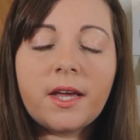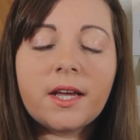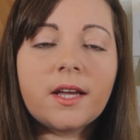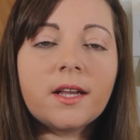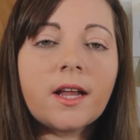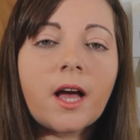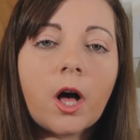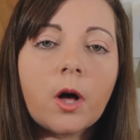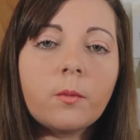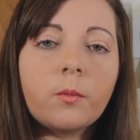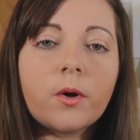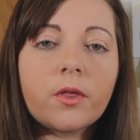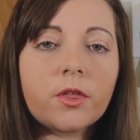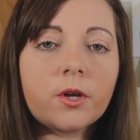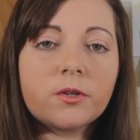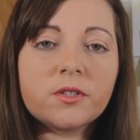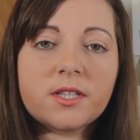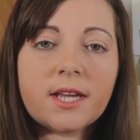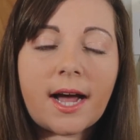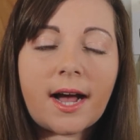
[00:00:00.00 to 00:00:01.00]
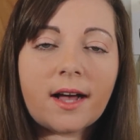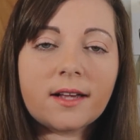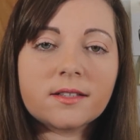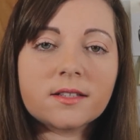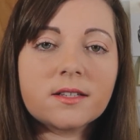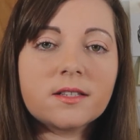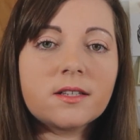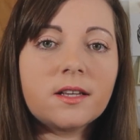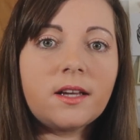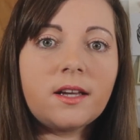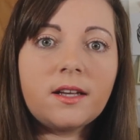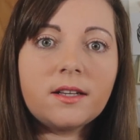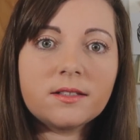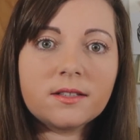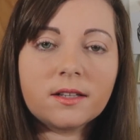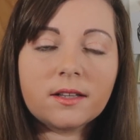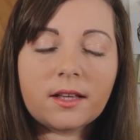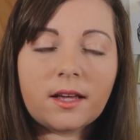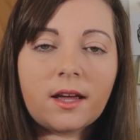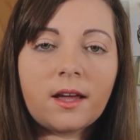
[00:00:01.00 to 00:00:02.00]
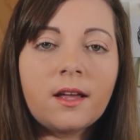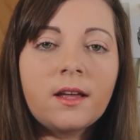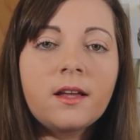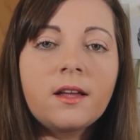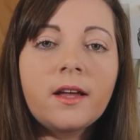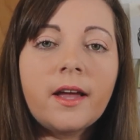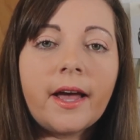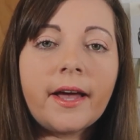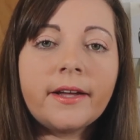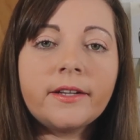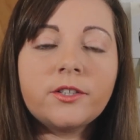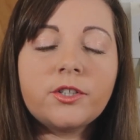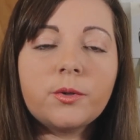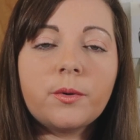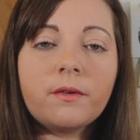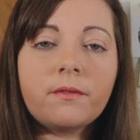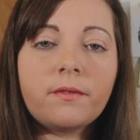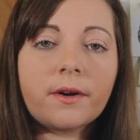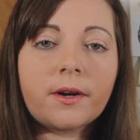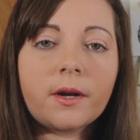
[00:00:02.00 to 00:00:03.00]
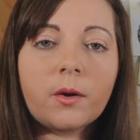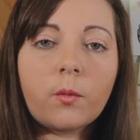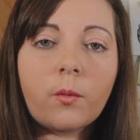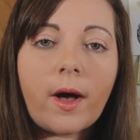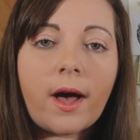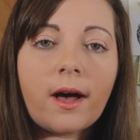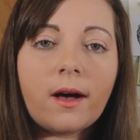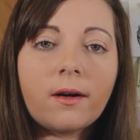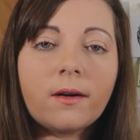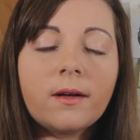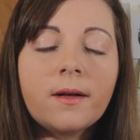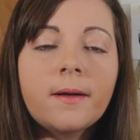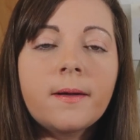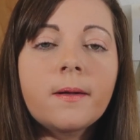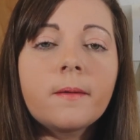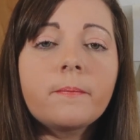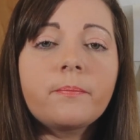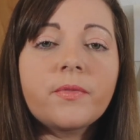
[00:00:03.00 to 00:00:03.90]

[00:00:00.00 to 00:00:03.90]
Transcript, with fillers: They can help with those tasks easily and do it very well.